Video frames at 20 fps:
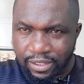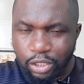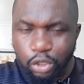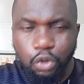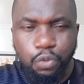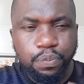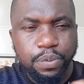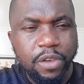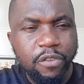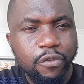to
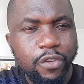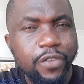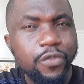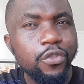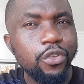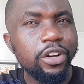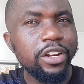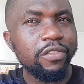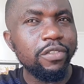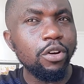pave way
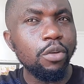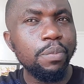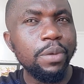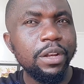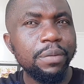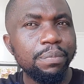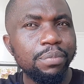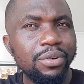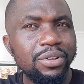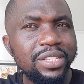for
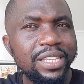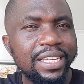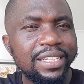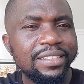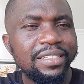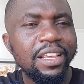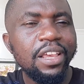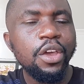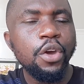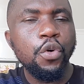development project
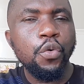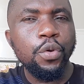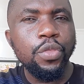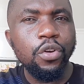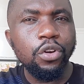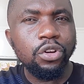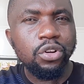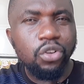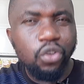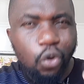
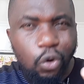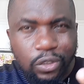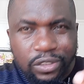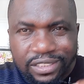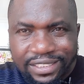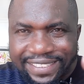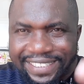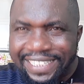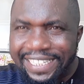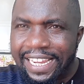without
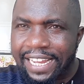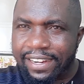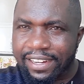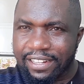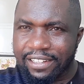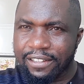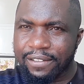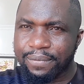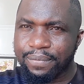considering